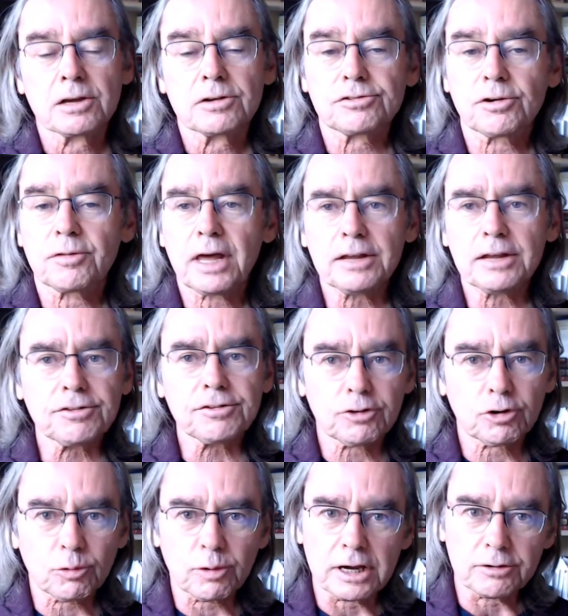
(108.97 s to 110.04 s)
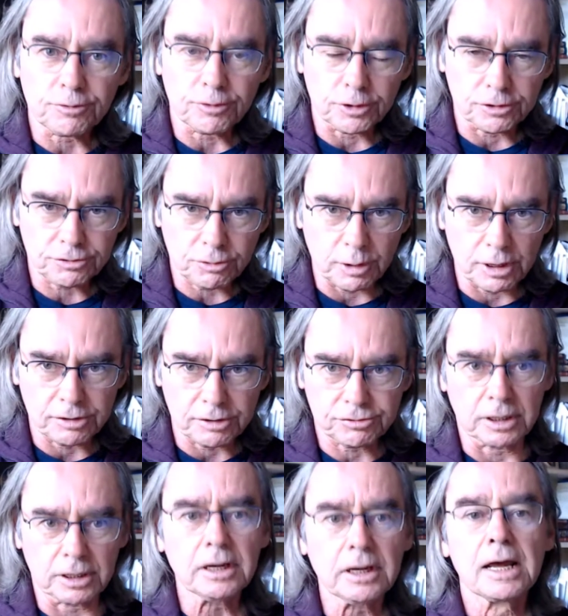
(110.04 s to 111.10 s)
So that's a great first
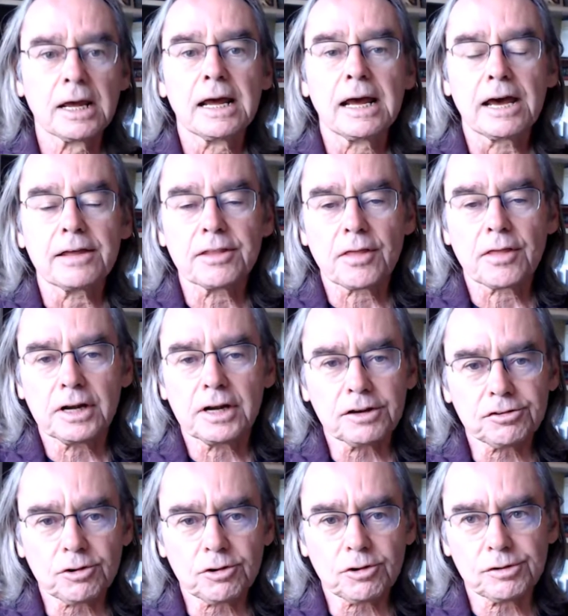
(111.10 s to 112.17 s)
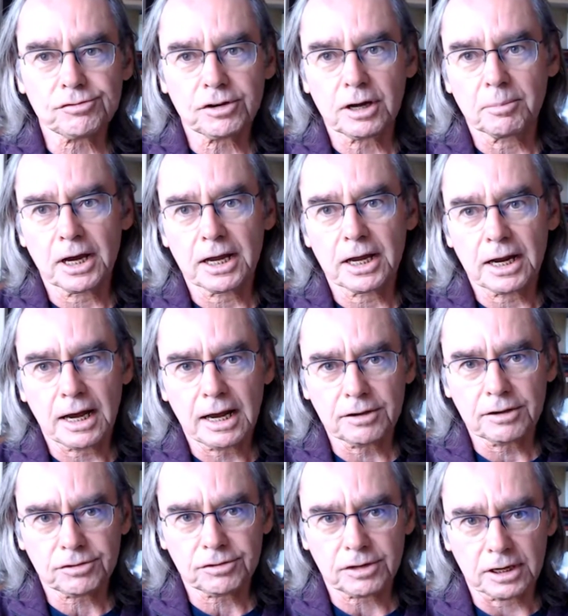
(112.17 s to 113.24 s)
question. And then the next question I might
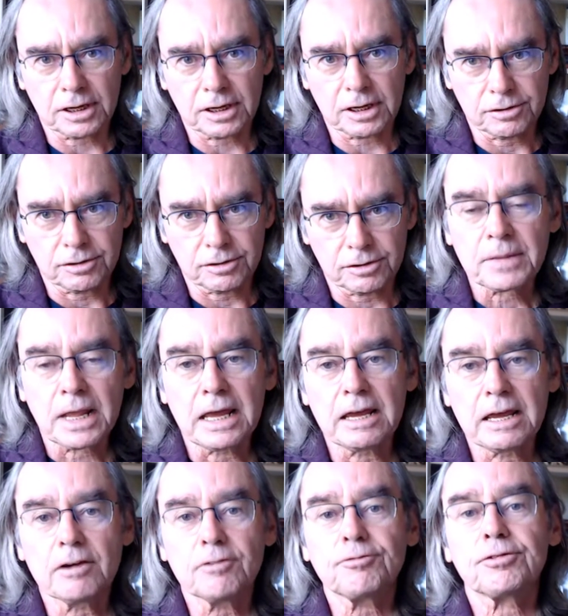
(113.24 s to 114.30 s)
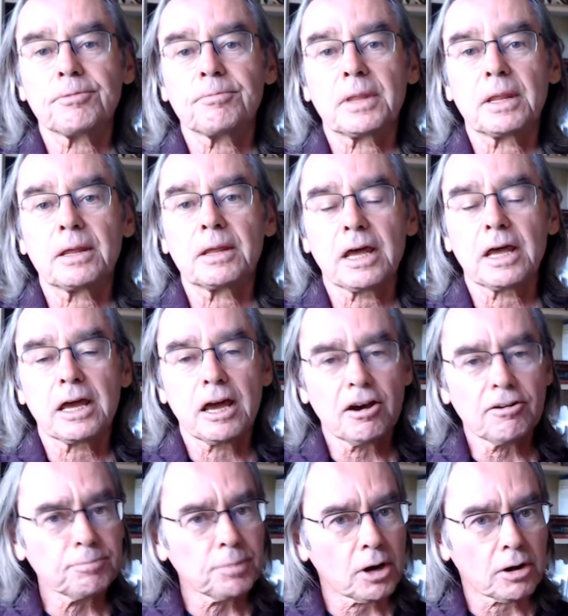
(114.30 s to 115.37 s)
ask is, if they
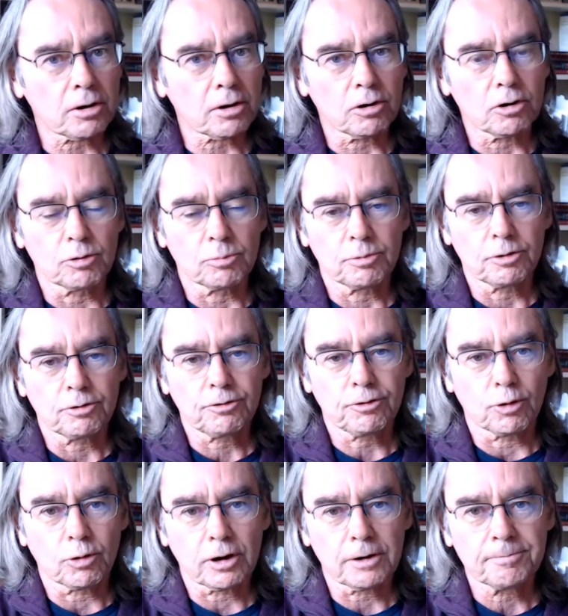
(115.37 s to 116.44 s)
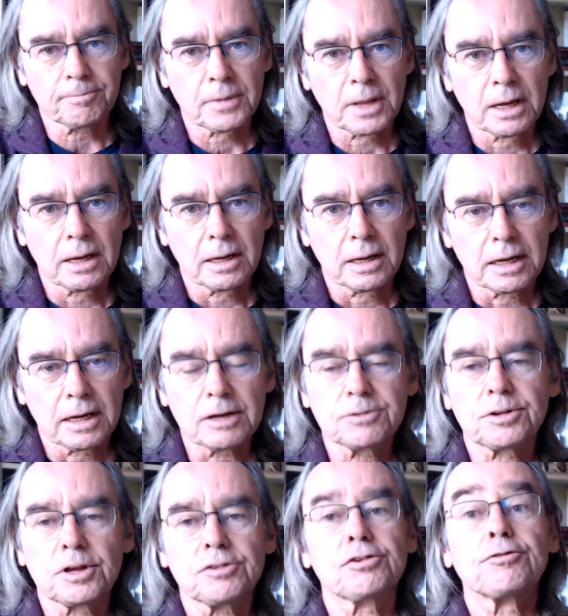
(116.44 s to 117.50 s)
have bought a home before, is
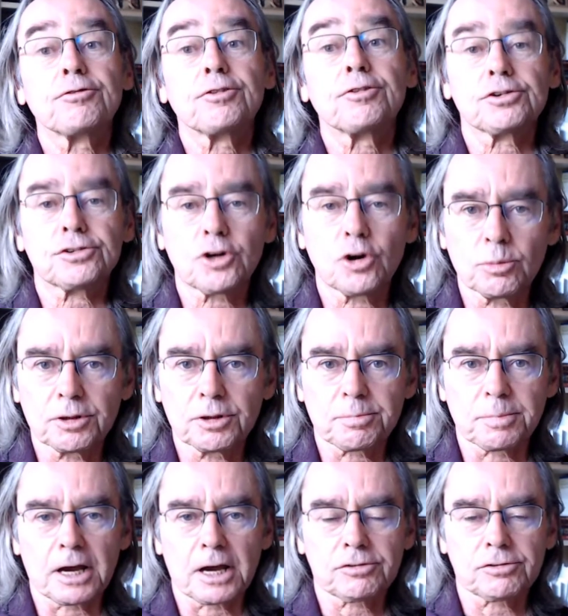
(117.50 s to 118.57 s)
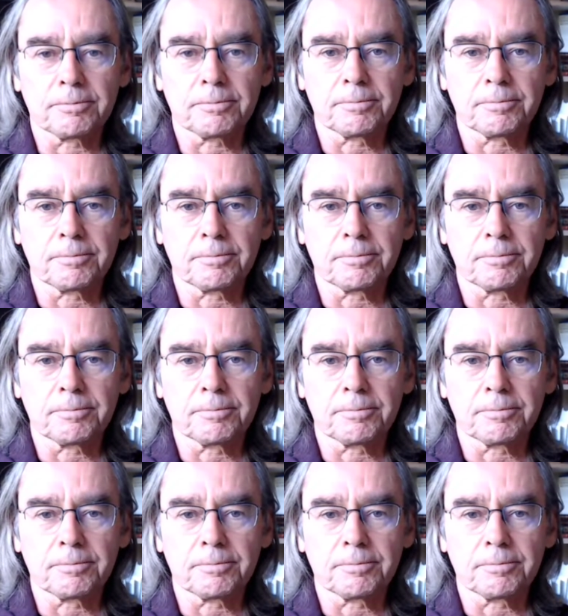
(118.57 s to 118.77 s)
this your first home inspection?